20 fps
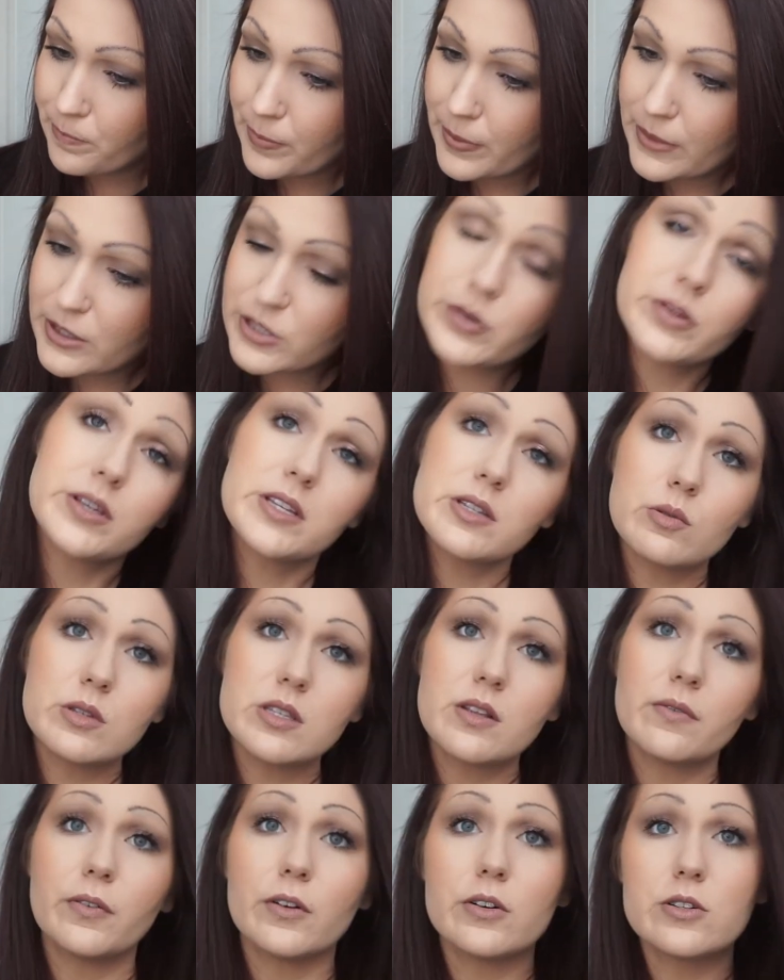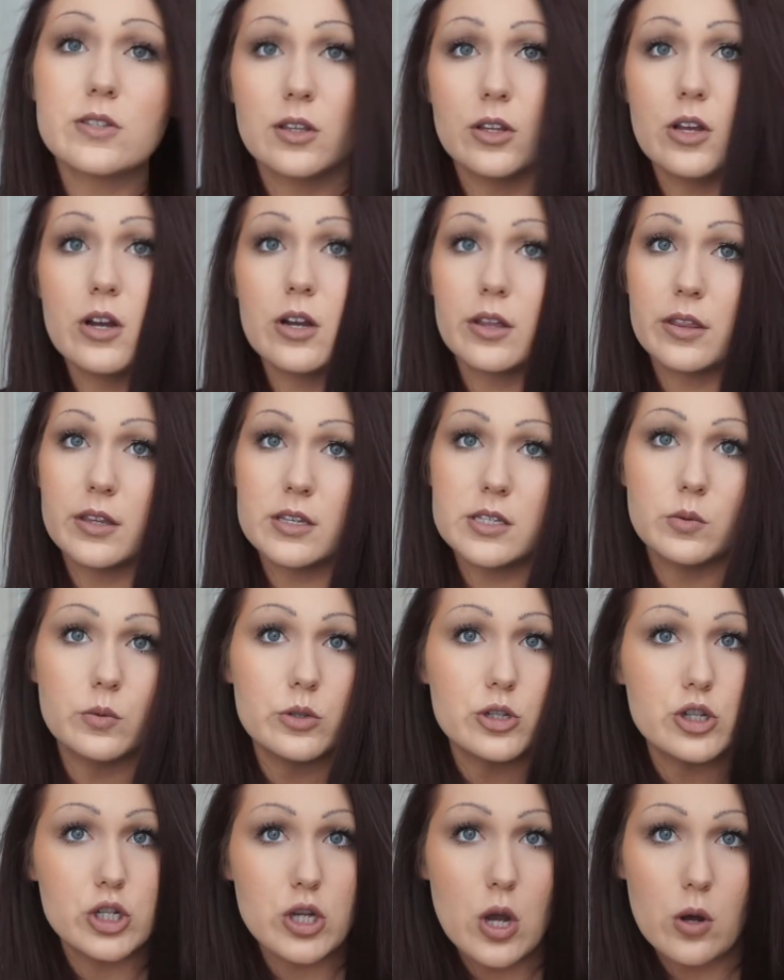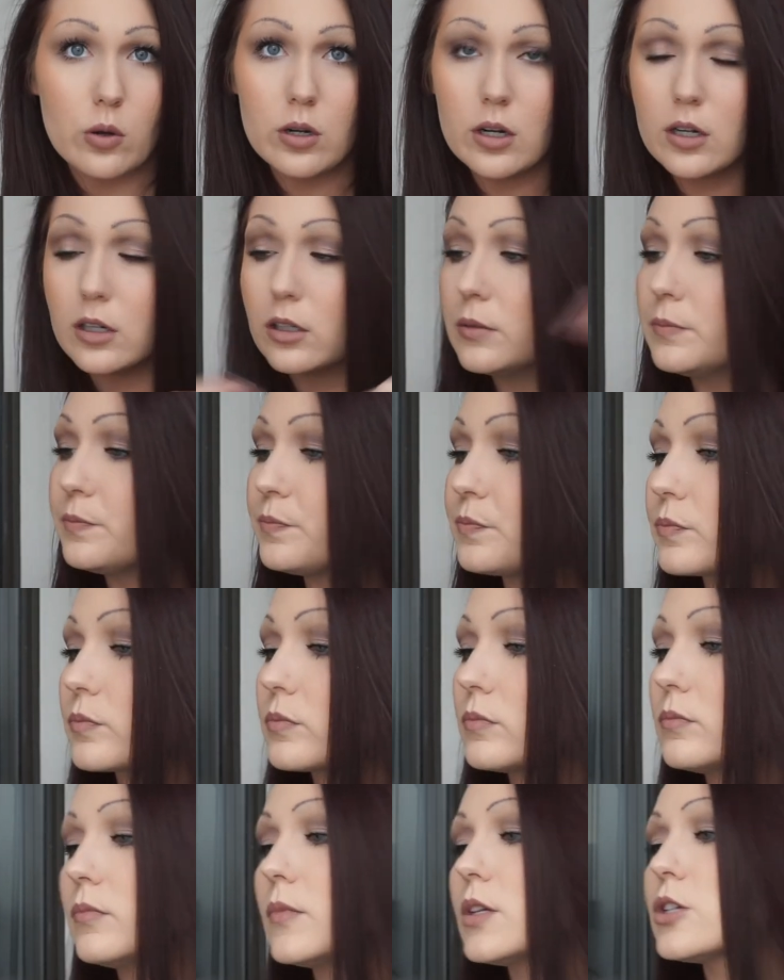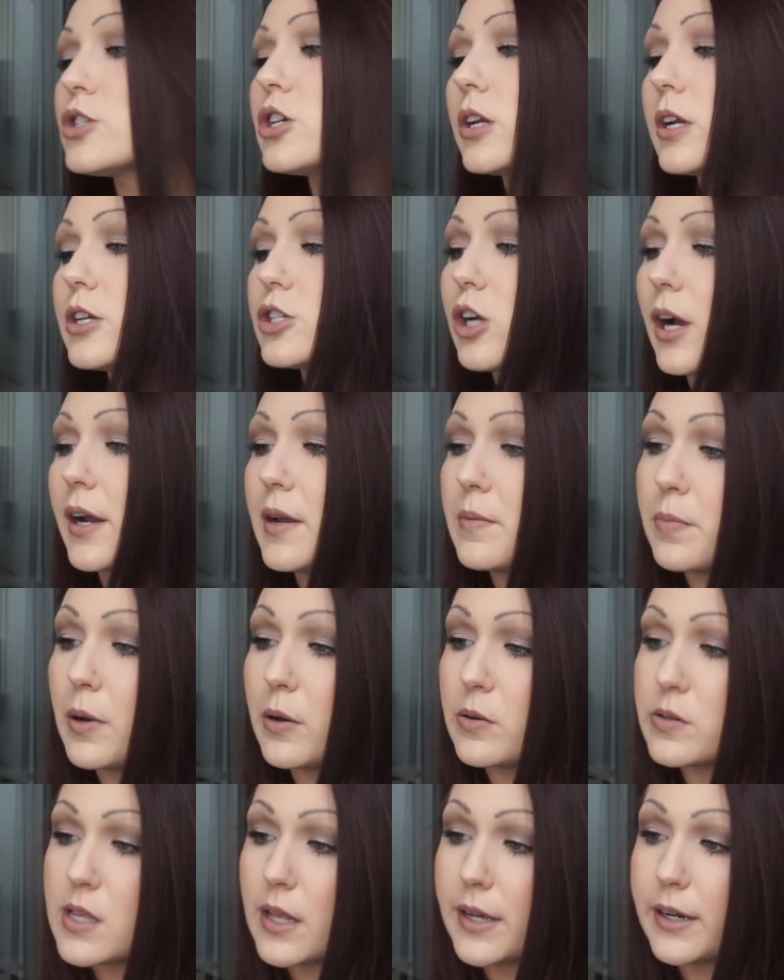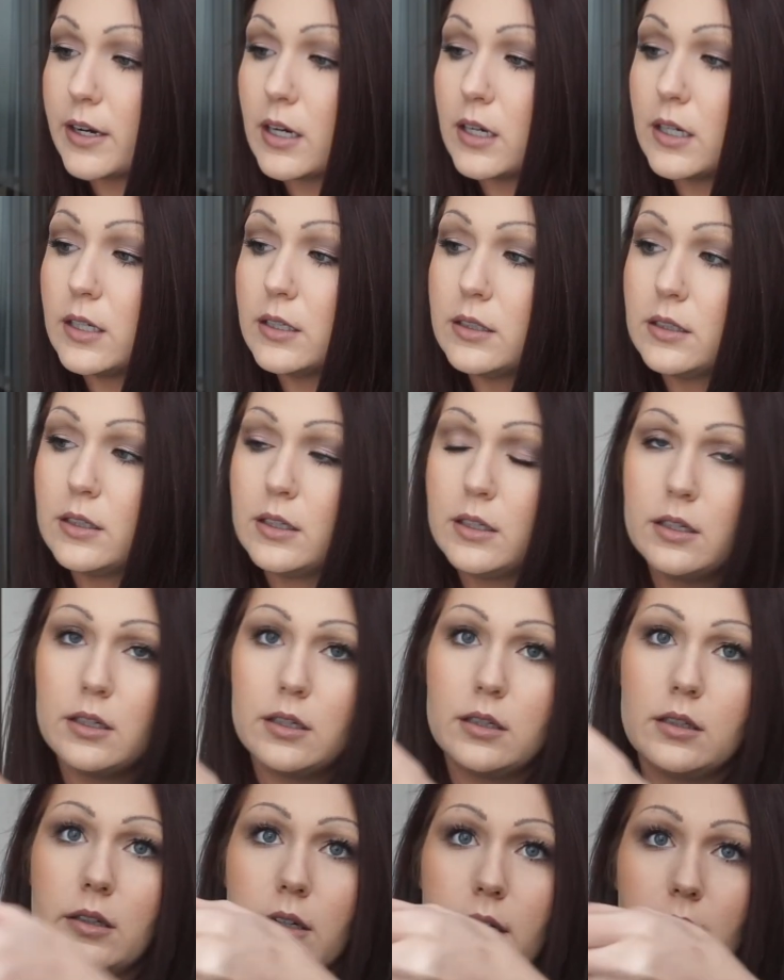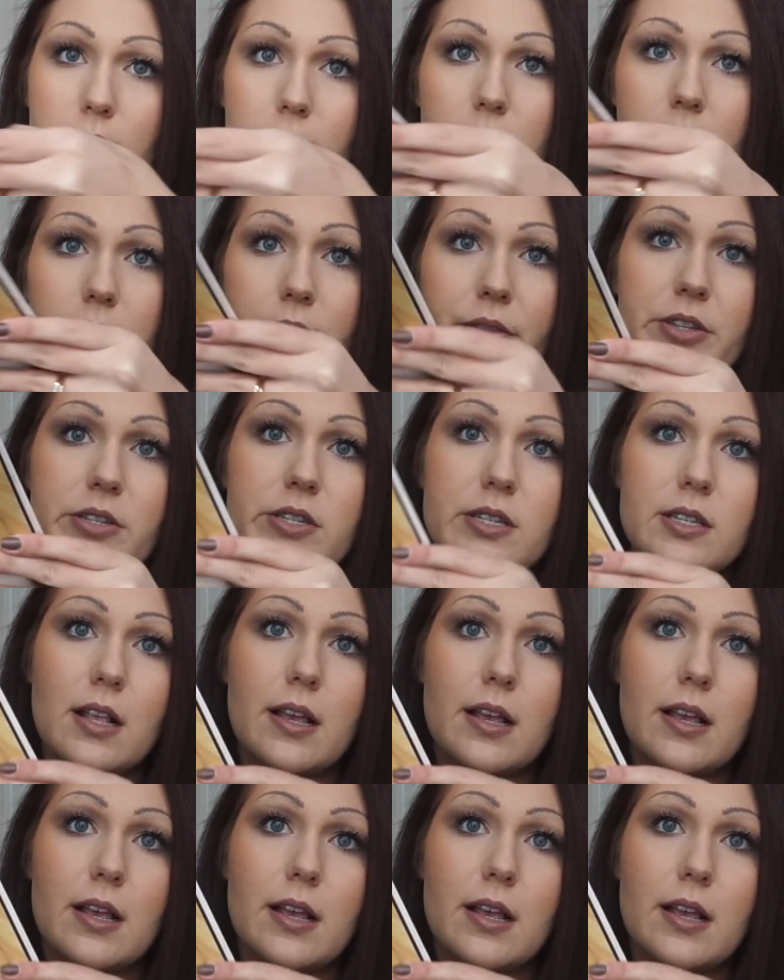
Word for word: So this was the first look. This was Showgirl. Should I try and pose like her? Look at her. This is